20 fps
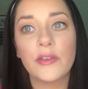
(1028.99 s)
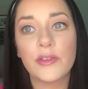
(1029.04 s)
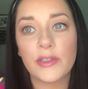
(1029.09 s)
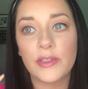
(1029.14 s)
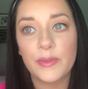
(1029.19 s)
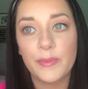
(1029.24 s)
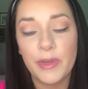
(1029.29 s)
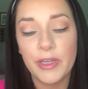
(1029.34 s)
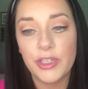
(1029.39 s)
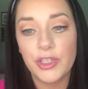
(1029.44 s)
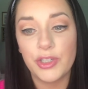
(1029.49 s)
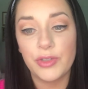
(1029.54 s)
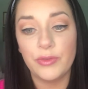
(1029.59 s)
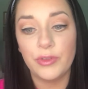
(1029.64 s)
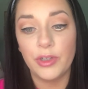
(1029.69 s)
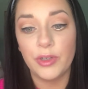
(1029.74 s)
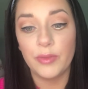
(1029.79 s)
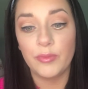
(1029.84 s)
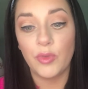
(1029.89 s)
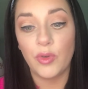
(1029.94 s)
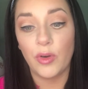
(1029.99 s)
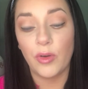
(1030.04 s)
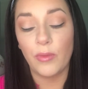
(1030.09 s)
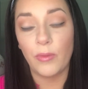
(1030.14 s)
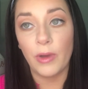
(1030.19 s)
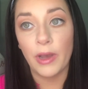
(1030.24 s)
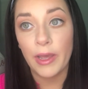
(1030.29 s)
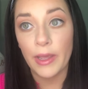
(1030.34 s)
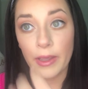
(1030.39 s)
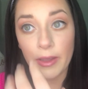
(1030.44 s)
Just makes you look more
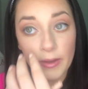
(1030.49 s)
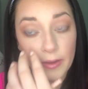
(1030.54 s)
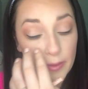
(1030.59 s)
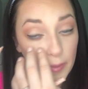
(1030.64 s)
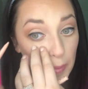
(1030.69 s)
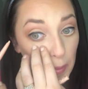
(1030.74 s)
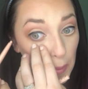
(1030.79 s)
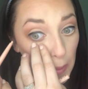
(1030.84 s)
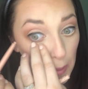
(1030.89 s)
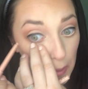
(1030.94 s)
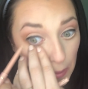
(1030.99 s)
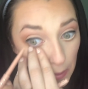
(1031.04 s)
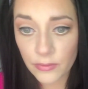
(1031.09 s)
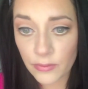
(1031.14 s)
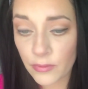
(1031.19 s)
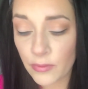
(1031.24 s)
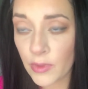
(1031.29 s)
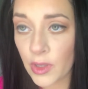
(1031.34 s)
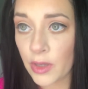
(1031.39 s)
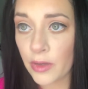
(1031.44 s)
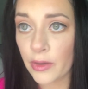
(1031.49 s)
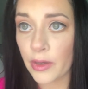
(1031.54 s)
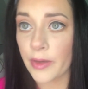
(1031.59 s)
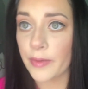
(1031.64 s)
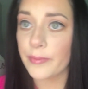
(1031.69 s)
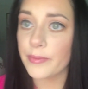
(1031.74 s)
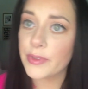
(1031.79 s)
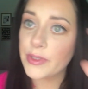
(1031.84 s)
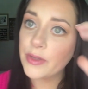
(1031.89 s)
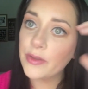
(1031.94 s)
awake. Okay,
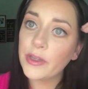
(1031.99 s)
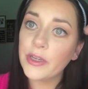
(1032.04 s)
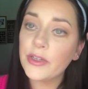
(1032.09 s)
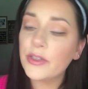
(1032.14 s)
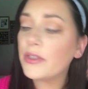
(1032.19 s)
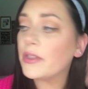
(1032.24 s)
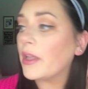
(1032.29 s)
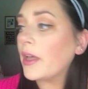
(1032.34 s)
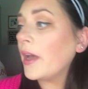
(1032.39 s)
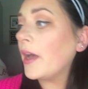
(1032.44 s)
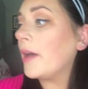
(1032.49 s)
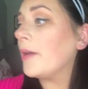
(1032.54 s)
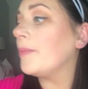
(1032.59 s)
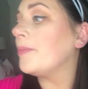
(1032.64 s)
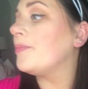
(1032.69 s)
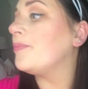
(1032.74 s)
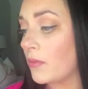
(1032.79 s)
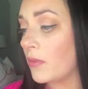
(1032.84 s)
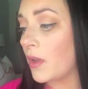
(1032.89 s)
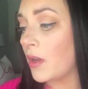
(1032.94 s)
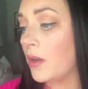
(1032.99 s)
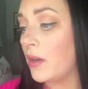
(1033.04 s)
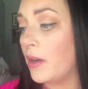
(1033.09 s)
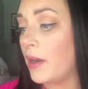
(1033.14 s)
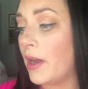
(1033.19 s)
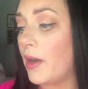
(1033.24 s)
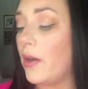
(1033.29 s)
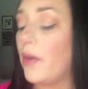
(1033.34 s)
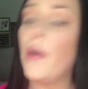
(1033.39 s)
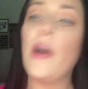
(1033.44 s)
so there's that.
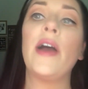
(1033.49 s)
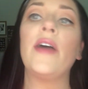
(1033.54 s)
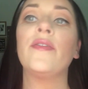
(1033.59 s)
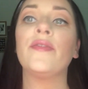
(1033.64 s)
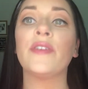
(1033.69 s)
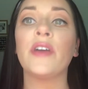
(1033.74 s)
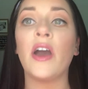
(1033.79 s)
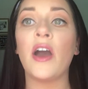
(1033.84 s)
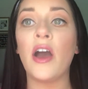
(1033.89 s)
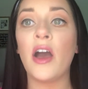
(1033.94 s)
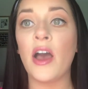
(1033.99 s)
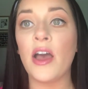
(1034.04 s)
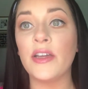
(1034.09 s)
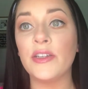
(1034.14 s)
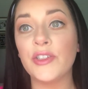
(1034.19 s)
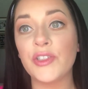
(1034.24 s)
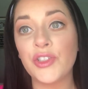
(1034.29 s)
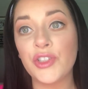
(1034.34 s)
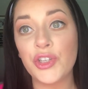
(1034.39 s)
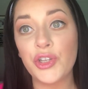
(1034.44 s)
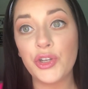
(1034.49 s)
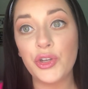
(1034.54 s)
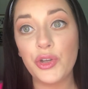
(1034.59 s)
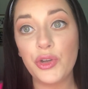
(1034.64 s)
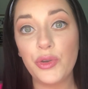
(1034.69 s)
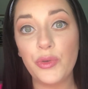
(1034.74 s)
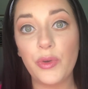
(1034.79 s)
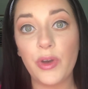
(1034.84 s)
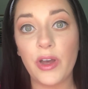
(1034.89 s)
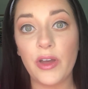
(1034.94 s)
Now I've got
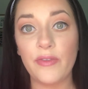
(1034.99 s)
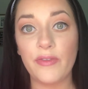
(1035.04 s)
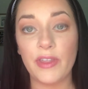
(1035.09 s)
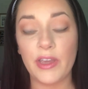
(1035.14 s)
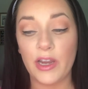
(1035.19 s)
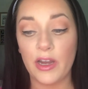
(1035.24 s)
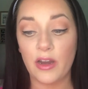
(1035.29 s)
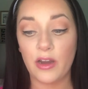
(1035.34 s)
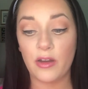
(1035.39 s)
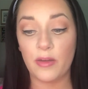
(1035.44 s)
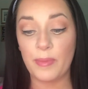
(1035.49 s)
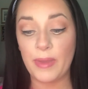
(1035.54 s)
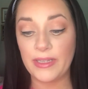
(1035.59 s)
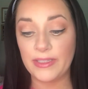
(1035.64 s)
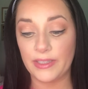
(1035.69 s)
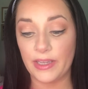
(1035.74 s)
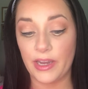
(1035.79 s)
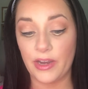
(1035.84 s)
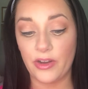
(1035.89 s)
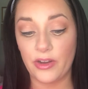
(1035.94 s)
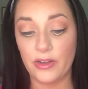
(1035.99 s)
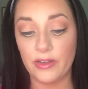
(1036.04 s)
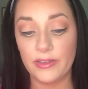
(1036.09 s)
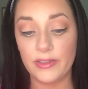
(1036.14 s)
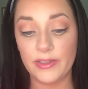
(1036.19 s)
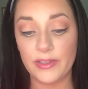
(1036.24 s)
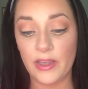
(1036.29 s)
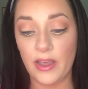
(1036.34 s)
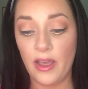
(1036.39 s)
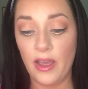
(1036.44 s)
two of their
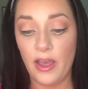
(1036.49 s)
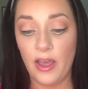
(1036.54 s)
mascaras.